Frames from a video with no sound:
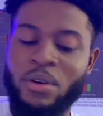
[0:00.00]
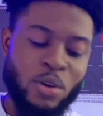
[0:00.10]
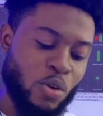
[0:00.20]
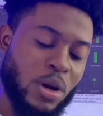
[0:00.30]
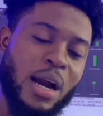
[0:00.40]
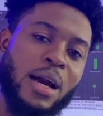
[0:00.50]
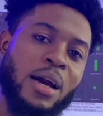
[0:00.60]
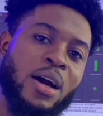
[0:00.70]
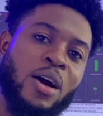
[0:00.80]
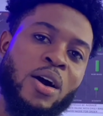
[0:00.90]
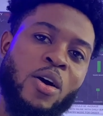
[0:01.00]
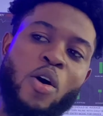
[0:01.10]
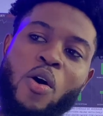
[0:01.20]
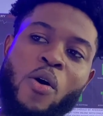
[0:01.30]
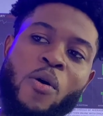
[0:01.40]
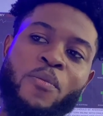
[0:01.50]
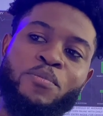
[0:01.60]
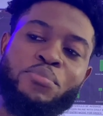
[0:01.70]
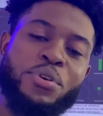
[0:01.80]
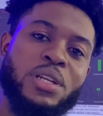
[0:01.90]
Look at or
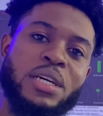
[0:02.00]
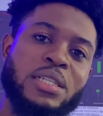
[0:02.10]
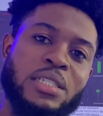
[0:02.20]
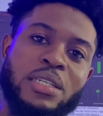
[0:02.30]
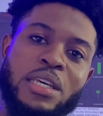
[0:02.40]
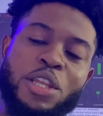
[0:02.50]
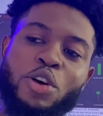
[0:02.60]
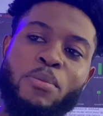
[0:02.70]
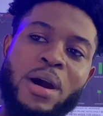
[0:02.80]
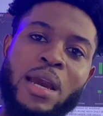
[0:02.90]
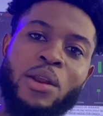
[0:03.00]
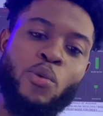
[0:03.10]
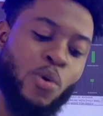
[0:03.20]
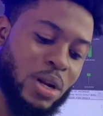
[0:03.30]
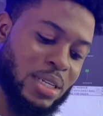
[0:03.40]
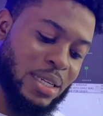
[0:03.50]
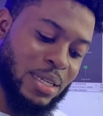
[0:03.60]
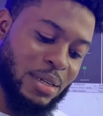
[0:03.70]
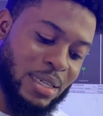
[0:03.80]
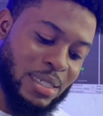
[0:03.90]
predict in your mind what
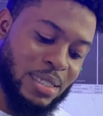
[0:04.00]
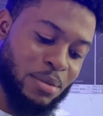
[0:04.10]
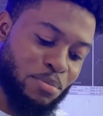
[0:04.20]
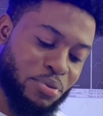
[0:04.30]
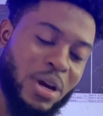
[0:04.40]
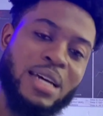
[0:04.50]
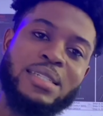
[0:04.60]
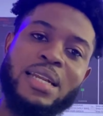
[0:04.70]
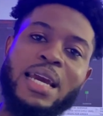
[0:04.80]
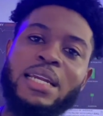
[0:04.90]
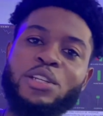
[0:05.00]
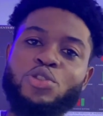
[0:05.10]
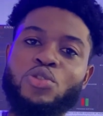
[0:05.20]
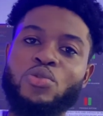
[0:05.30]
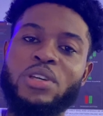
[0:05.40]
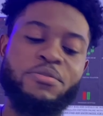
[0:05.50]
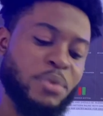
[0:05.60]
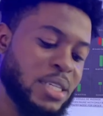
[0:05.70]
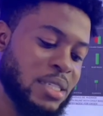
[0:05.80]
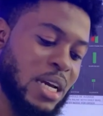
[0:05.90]
is price likely to do. If
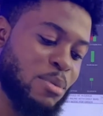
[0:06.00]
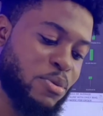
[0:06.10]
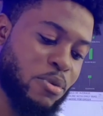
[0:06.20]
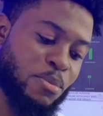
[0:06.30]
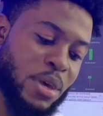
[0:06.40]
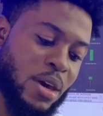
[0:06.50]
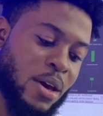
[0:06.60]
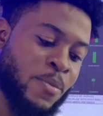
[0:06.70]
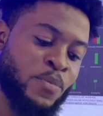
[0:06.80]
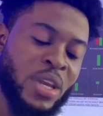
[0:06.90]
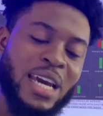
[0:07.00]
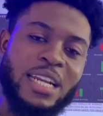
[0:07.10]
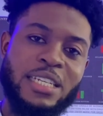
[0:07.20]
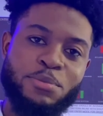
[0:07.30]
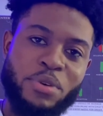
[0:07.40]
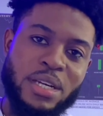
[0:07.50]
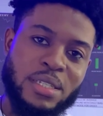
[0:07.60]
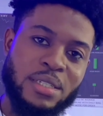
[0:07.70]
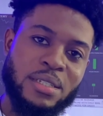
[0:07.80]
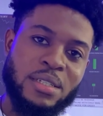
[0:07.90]
price is coming from here and its price
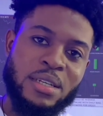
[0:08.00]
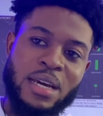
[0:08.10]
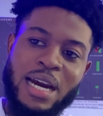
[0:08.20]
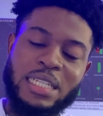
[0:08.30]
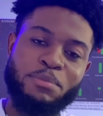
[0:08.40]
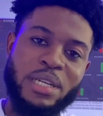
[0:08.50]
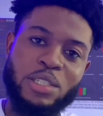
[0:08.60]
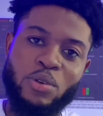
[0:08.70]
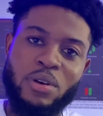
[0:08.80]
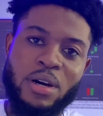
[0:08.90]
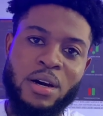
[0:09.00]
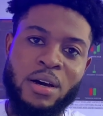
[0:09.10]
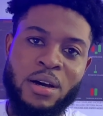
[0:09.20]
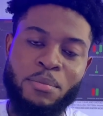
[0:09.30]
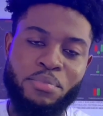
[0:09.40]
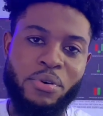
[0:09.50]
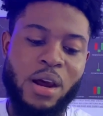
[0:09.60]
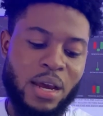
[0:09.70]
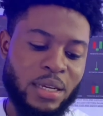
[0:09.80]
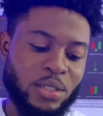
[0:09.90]
is at a particular
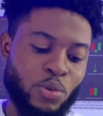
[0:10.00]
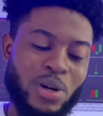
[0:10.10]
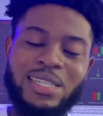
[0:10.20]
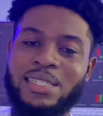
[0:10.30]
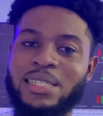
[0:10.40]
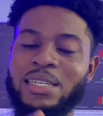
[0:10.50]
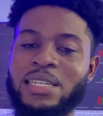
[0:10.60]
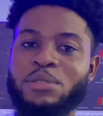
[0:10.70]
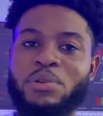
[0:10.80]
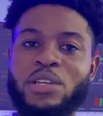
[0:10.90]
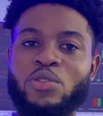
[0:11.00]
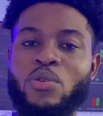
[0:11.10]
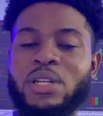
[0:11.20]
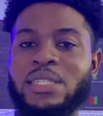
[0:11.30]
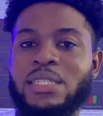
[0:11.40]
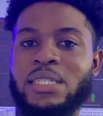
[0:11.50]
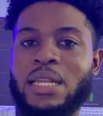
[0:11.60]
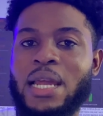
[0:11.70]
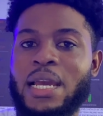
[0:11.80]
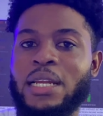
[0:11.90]
price, what is the next price or what is
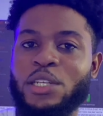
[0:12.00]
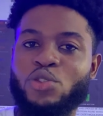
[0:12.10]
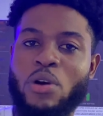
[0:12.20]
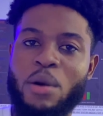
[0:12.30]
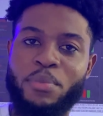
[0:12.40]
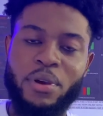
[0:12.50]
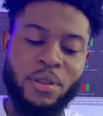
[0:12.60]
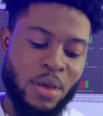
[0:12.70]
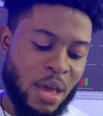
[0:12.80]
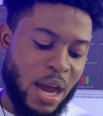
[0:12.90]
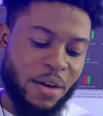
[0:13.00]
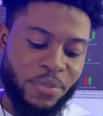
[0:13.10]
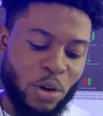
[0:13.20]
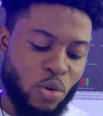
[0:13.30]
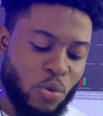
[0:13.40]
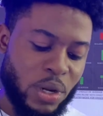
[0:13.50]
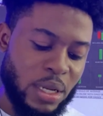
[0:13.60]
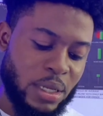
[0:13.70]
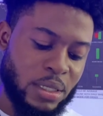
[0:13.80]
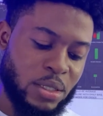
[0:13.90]
likely to happen? After knowing
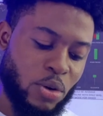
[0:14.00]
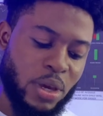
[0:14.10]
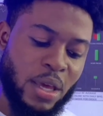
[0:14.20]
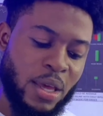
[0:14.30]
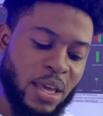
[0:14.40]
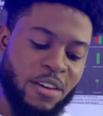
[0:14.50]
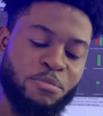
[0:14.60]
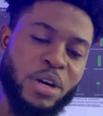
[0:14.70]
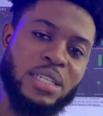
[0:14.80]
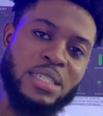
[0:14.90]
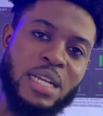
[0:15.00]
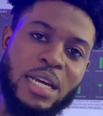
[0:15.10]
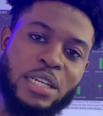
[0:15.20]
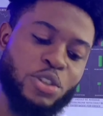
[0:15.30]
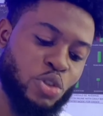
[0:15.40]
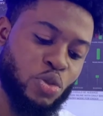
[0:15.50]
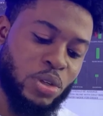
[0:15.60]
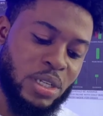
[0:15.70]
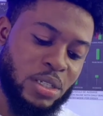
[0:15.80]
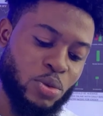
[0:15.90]
this, okay, if price is likely to do
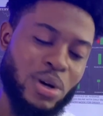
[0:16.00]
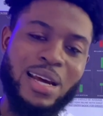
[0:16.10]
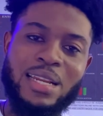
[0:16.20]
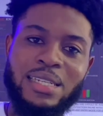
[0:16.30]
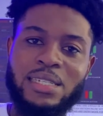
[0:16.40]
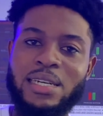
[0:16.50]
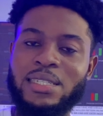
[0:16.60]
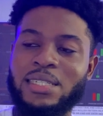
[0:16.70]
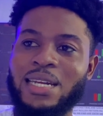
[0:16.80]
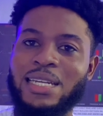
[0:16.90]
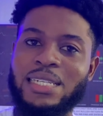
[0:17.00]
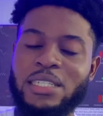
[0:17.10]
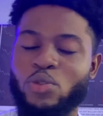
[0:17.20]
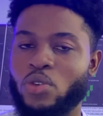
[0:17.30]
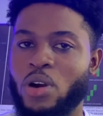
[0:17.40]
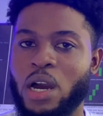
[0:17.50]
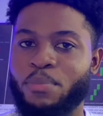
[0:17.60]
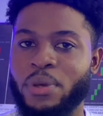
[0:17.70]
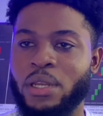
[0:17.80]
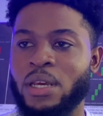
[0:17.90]
this, what are the chances that this will not
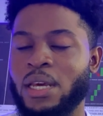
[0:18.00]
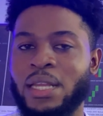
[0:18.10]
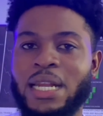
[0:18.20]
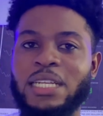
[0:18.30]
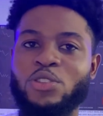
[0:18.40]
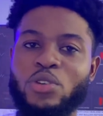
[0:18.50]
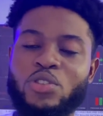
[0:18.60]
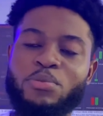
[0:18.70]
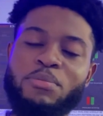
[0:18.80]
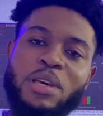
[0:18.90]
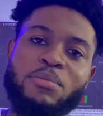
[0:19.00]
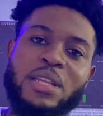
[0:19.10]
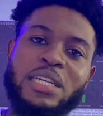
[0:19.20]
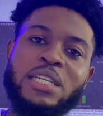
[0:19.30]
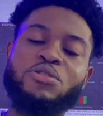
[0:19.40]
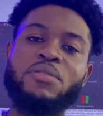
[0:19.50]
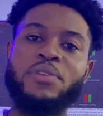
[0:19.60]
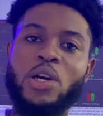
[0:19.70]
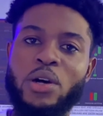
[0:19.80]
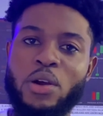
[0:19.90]
happen? That is going to be maybe there's a
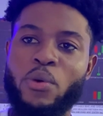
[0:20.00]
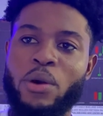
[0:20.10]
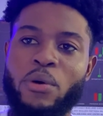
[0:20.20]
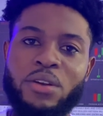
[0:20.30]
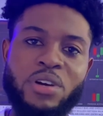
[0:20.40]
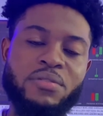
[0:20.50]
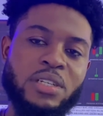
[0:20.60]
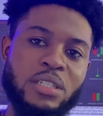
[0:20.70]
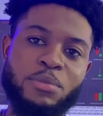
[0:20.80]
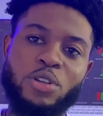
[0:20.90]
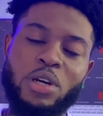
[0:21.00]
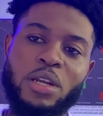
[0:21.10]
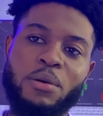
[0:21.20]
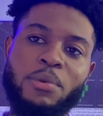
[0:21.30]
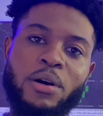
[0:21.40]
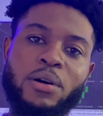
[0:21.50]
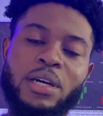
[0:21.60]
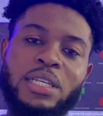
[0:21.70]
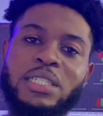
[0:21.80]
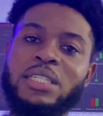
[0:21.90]
traffic on the way. What traffic am I talking about?
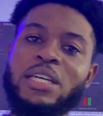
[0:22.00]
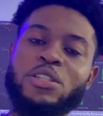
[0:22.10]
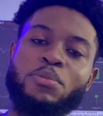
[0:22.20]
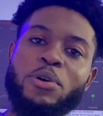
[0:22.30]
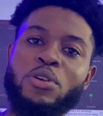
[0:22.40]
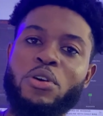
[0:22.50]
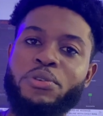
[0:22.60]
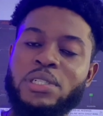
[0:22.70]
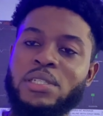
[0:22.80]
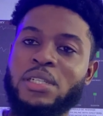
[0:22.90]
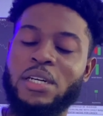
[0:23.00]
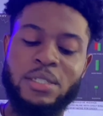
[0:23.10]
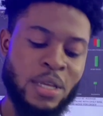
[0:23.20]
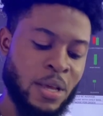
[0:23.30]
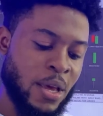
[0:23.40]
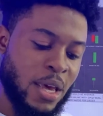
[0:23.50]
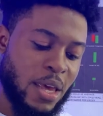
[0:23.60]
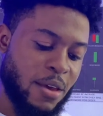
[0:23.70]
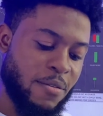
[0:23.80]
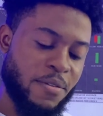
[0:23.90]
It's either support or resistance.
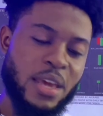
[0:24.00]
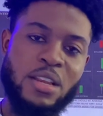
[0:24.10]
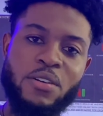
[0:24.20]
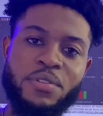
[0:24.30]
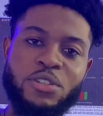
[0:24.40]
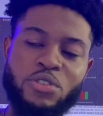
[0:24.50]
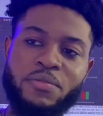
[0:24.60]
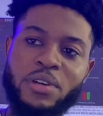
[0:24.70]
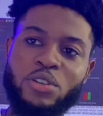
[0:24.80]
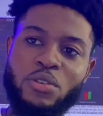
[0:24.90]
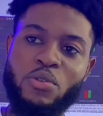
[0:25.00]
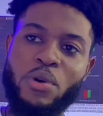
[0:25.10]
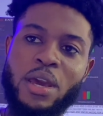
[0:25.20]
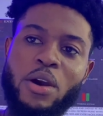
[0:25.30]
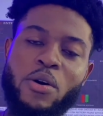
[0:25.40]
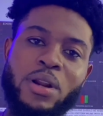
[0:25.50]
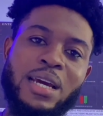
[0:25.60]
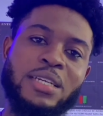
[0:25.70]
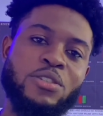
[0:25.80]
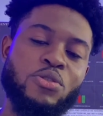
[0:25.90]
If any of these traffics on the way or
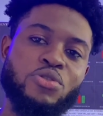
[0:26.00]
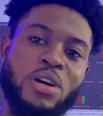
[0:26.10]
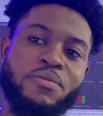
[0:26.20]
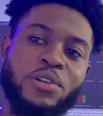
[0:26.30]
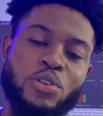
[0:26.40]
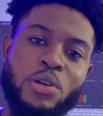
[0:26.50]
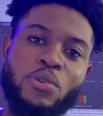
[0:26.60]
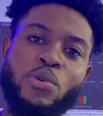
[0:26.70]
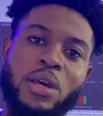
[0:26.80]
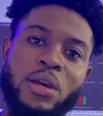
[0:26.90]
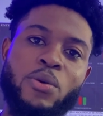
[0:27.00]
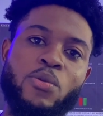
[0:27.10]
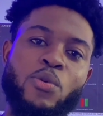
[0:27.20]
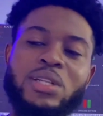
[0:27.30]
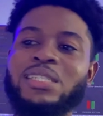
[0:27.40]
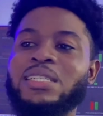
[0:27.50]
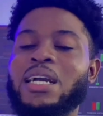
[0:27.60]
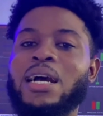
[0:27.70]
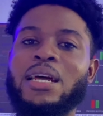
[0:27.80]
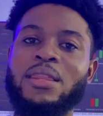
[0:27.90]
there's no traffics on the way, what is the
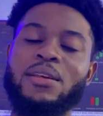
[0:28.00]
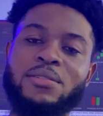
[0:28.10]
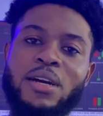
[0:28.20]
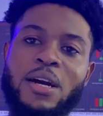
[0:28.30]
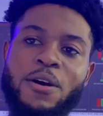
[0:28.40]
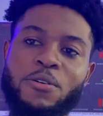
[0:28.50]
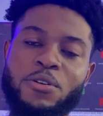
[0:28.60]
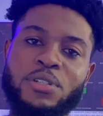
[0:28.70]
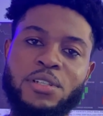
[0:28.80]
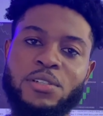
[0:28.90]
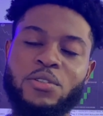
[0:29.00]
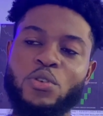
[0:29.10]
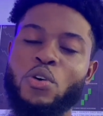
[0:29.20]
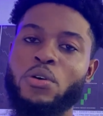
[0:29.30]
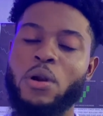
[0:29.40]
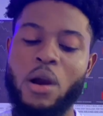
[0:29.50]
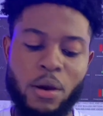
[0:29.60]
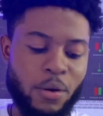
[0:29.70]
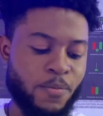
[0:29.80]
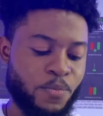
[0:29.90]
other thing that can cause this to go
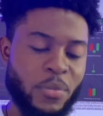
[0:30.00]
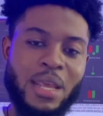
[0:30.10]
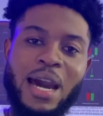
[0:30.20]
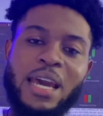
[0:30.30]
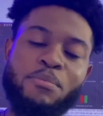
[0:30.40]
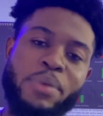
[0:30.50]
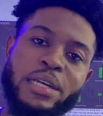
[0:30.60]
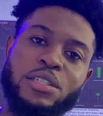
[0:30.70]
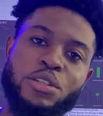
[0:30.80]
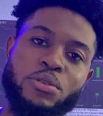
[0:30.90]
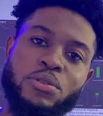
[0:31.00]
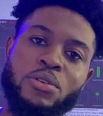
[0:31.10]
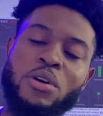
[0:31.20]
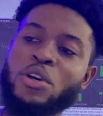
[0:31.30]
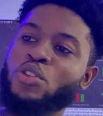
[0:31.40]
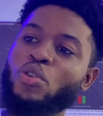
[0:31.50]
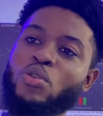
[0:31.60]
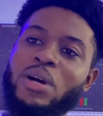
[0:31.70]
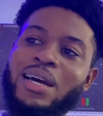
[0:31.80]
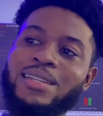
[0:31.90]
wrong? High impact news. So
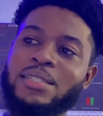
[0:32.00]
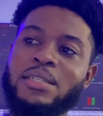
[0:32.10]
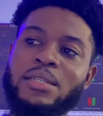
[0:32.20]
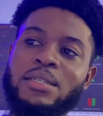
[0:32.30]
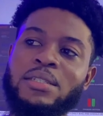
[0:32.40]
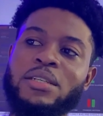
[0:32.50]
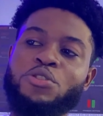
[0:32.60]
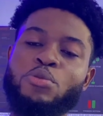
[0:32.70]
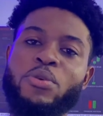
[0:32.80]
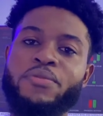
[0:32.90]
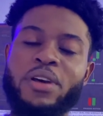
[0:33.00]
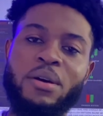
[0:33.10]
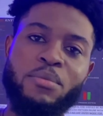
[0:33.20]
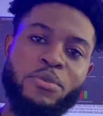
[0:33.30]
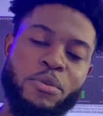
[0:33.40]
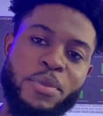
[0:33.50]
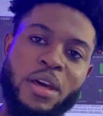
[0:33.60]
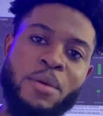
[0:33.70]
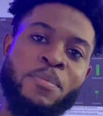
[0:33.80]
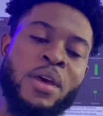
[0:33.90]
look at these things, remove them from
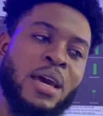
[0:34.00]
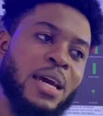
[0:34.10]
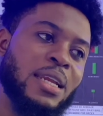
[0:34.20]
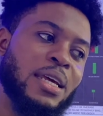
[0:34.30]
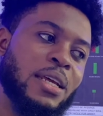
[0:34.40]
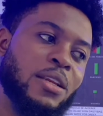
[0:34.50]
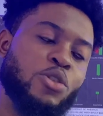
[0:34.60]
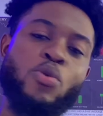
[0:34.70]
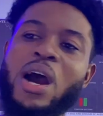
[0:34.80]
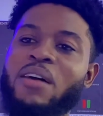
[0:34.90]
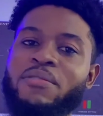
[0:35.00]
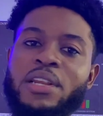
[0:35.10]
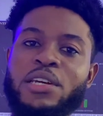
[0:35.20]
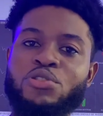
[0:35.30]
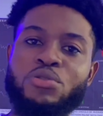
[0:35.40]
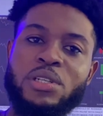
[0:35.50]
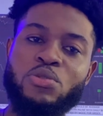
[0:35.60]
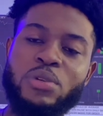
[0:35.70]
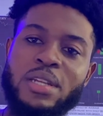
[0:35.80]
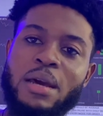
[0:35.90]
there, and then you have less trades
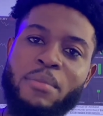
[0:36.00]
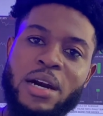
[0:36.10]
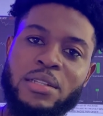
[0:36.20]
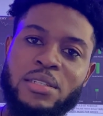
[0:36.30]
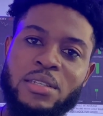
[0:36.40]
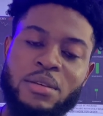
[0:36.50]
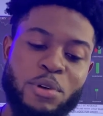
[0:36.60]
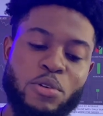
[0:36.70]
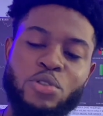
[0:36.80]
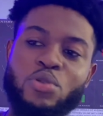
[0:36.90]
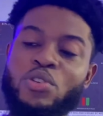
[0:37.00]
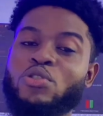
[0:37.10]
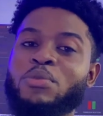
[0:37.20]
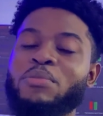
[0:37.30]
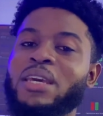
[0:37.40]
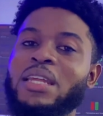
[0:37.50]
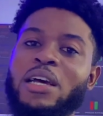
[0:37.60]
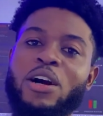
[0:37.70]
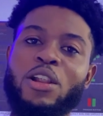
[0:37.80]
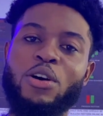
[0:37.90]
within a month because you're going to be making
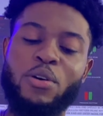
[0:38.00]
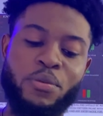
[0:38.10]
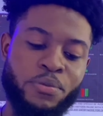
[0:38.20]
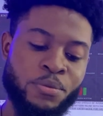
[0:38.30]
a lot of